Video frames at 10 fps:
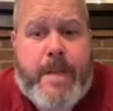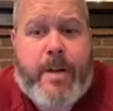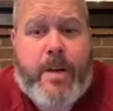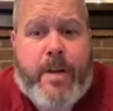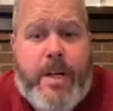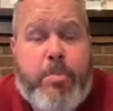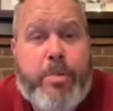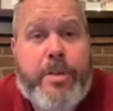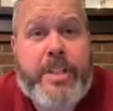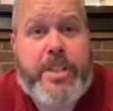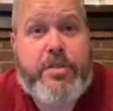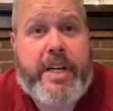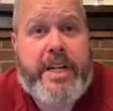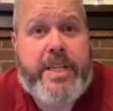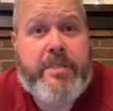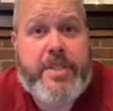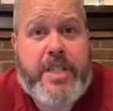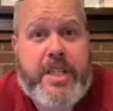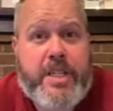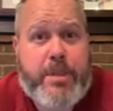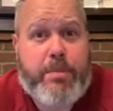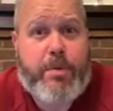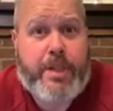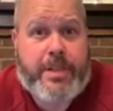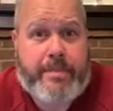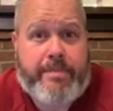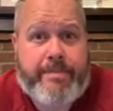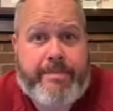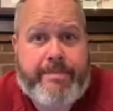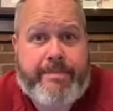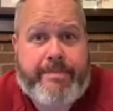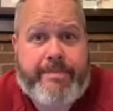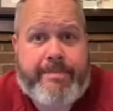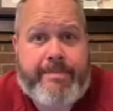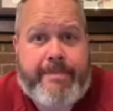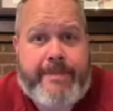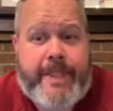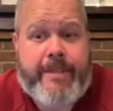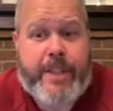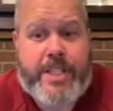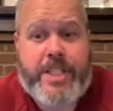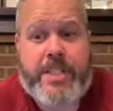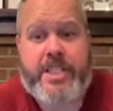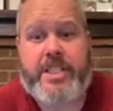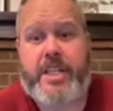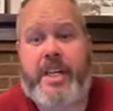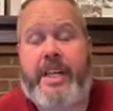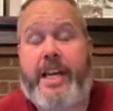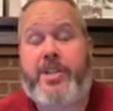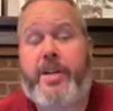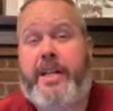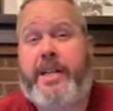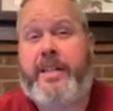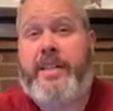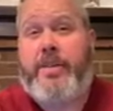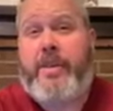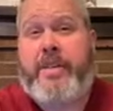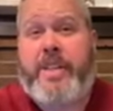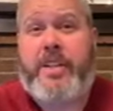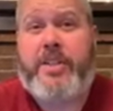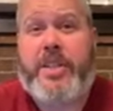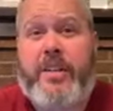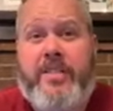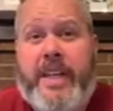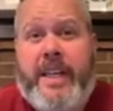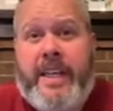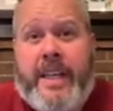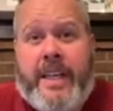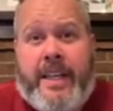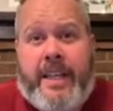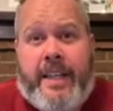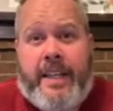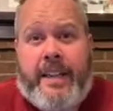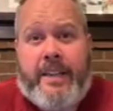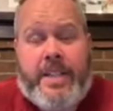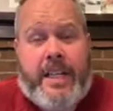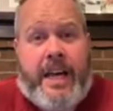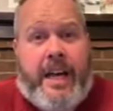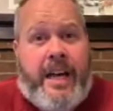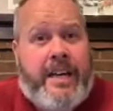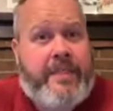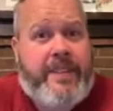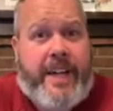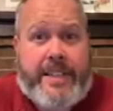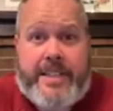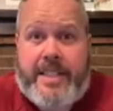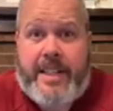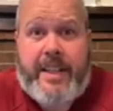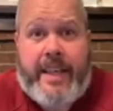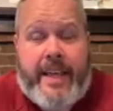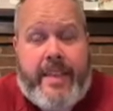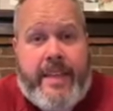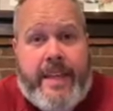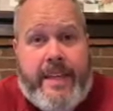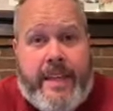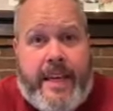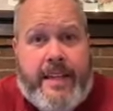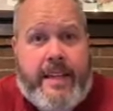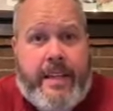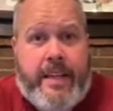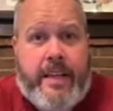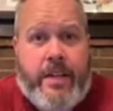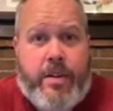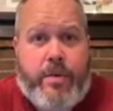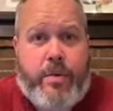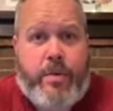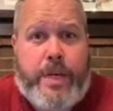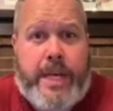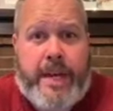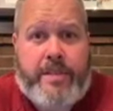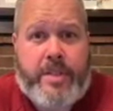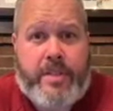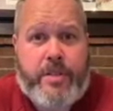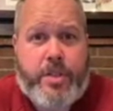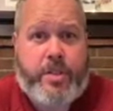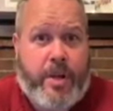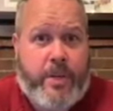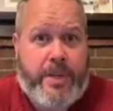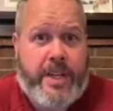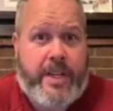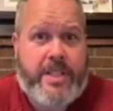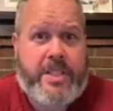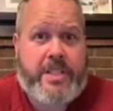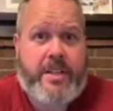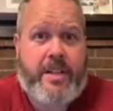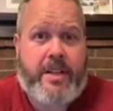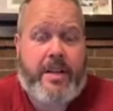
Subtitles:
are a brilliant strategy for seeking support versus not trying to do everything yourself. There's a lot of us that think that, you know, we have to start with us,